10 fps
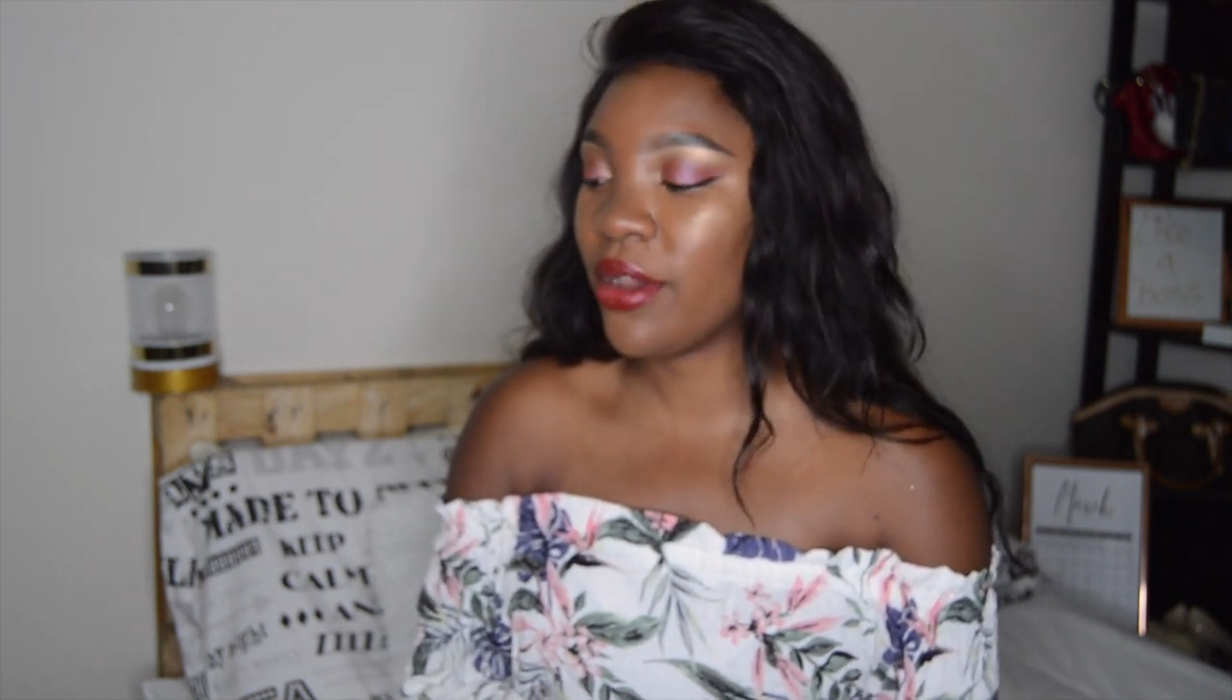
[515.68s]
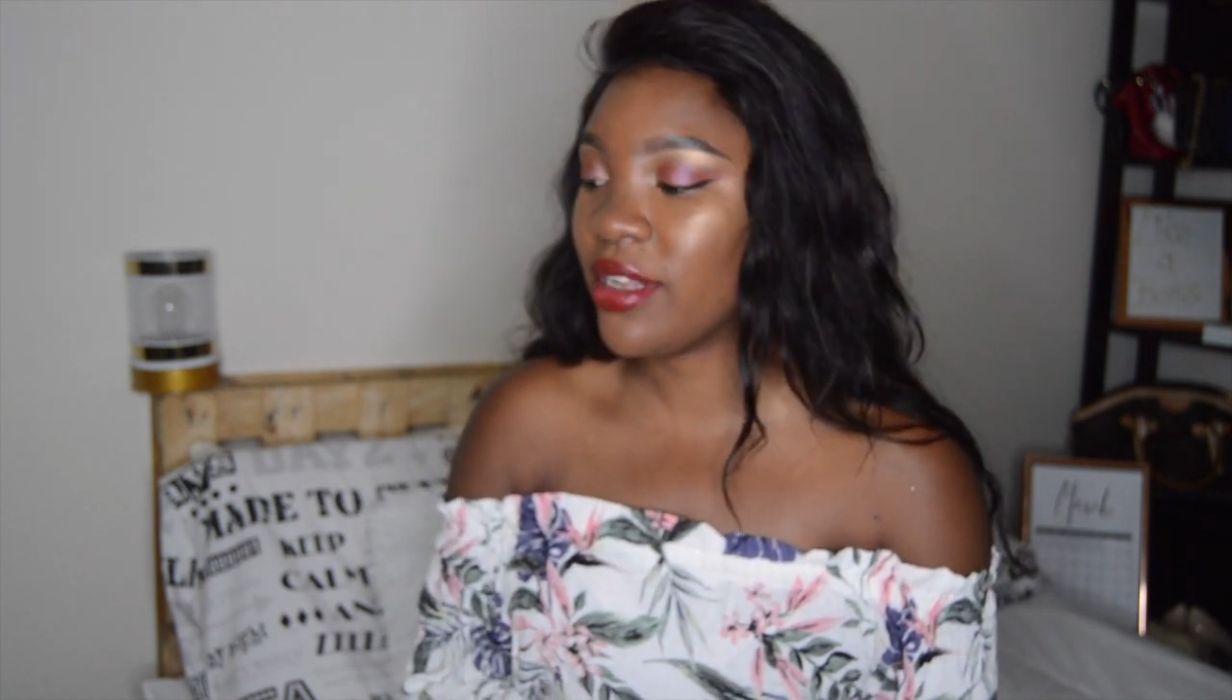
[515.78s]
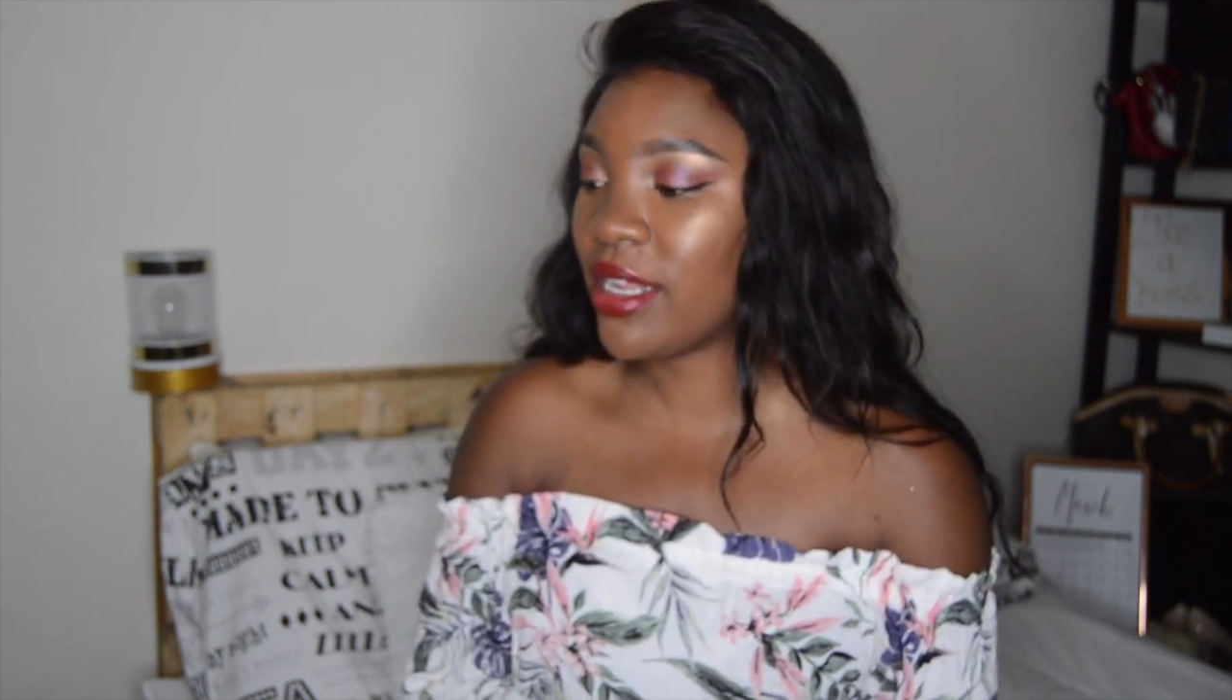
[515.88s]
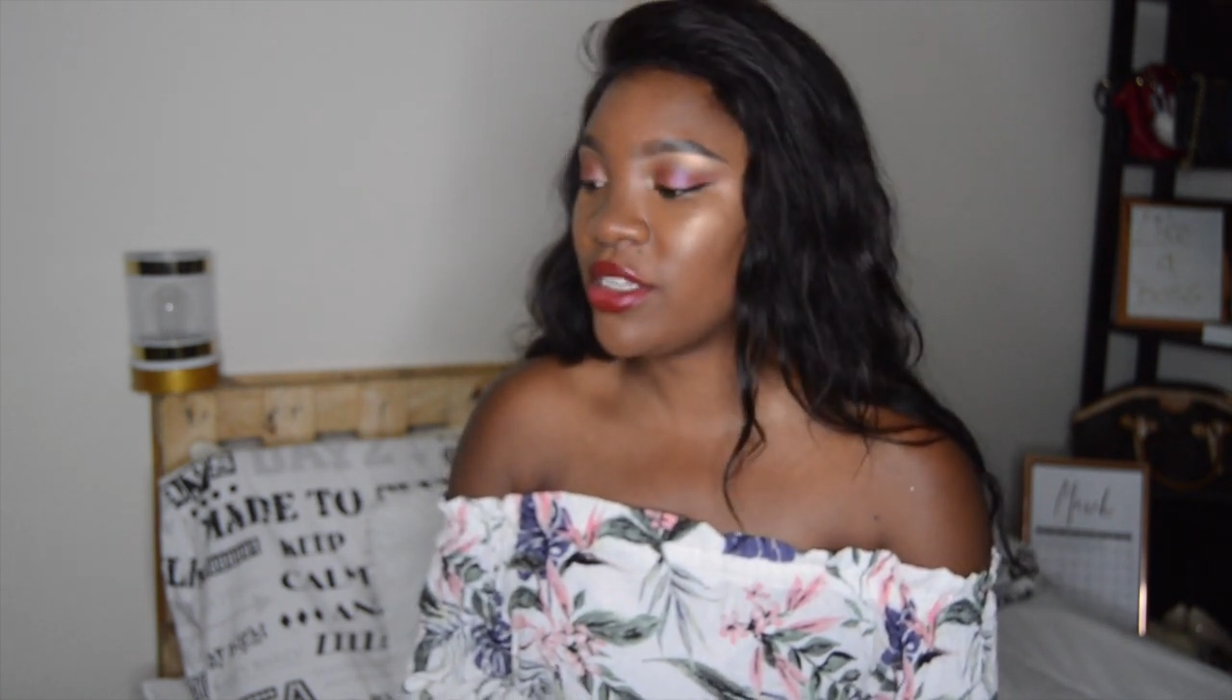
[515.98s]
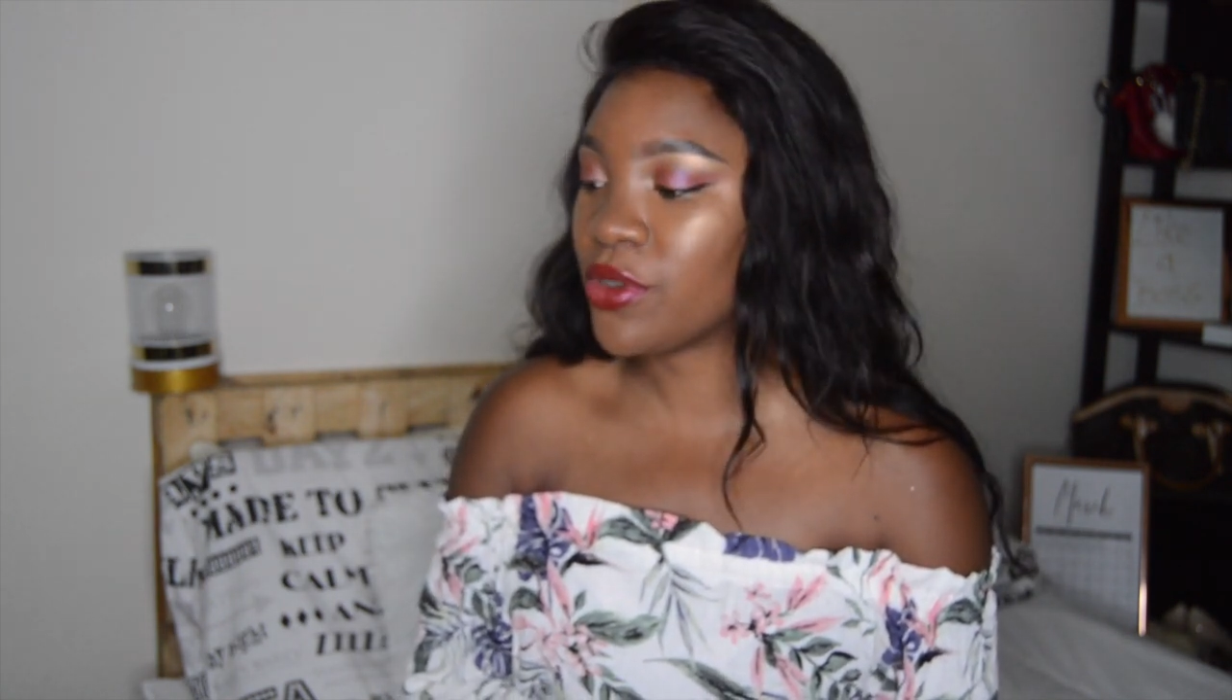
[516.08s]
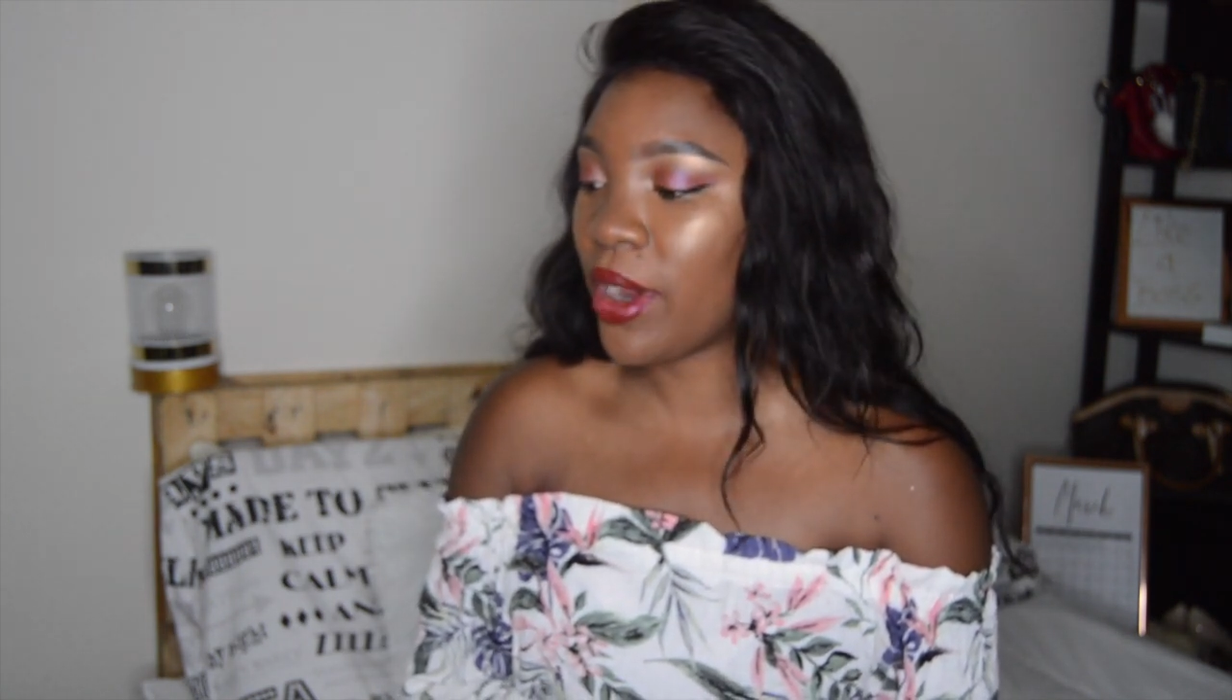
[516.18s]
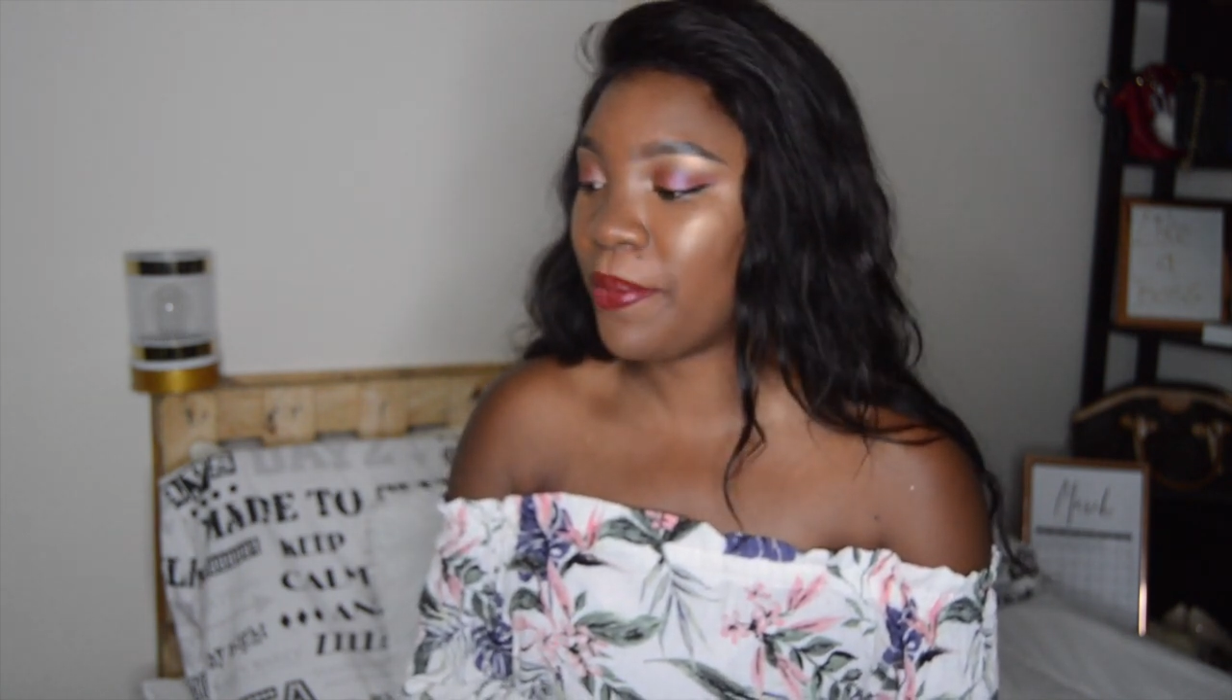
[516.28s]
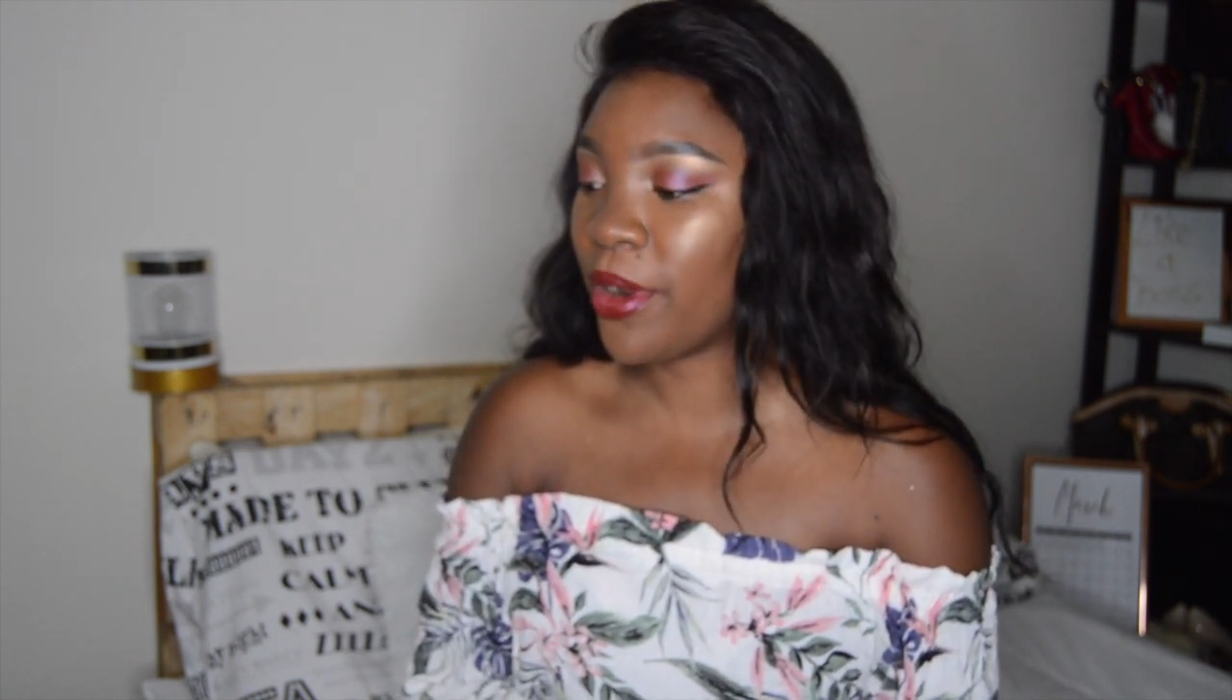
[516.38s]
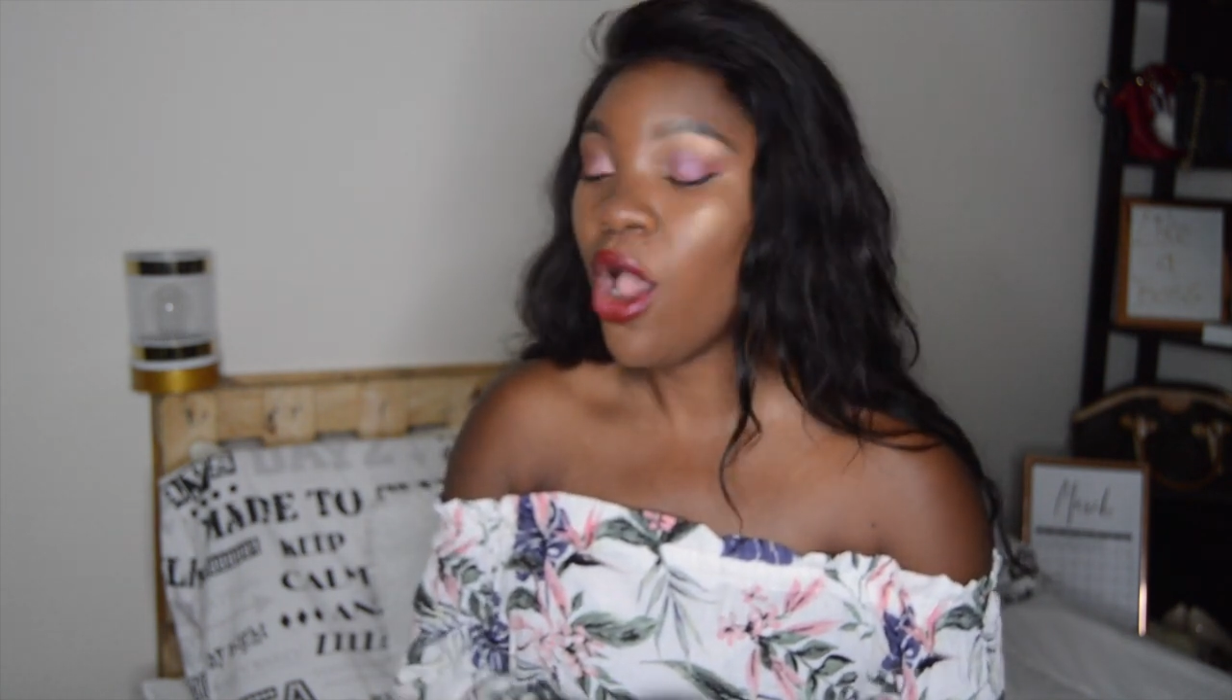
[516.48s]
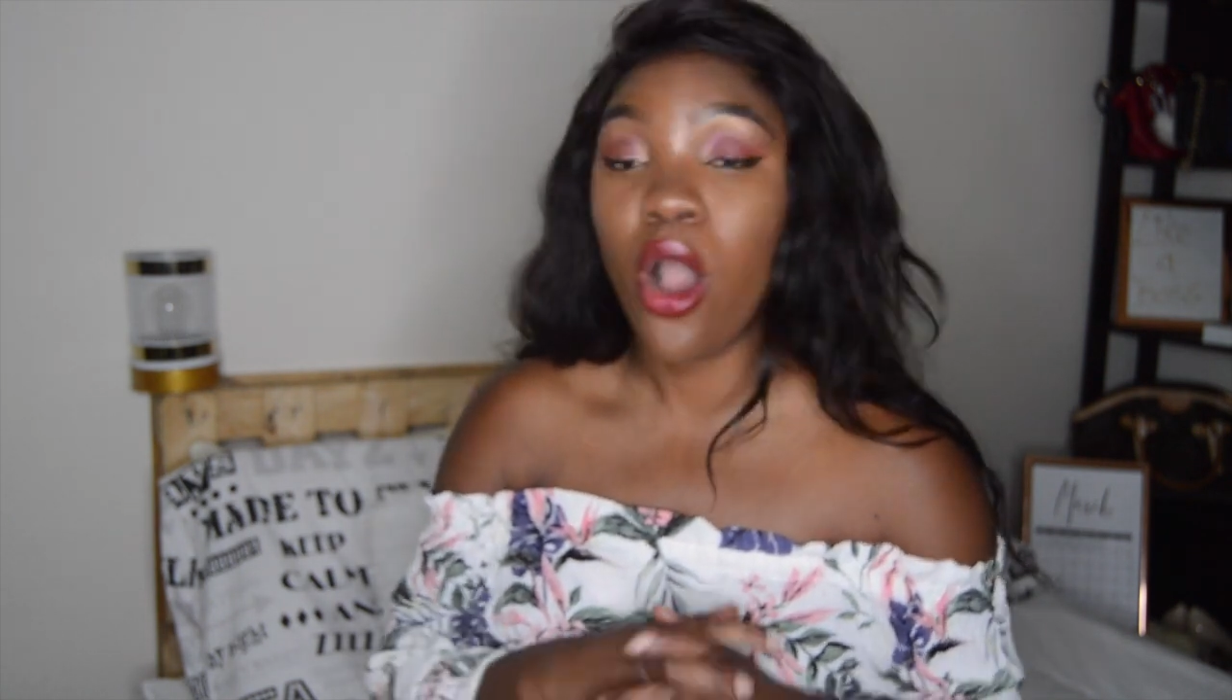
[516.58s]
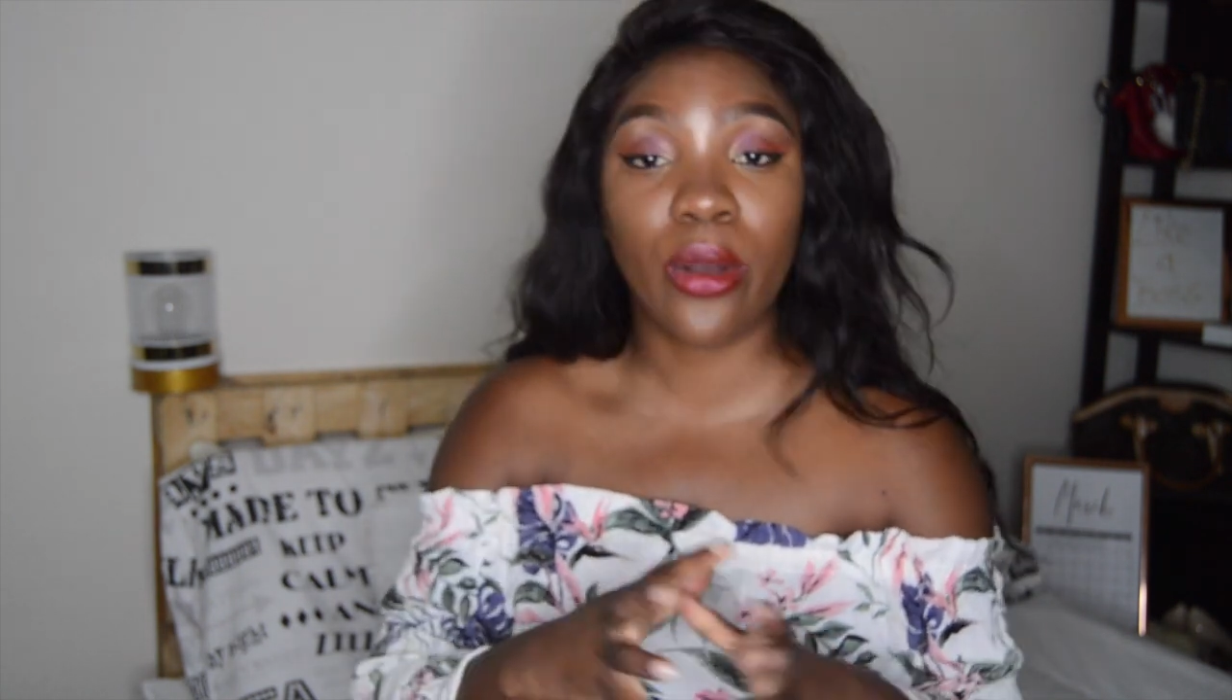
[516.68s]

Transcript: can I describe it?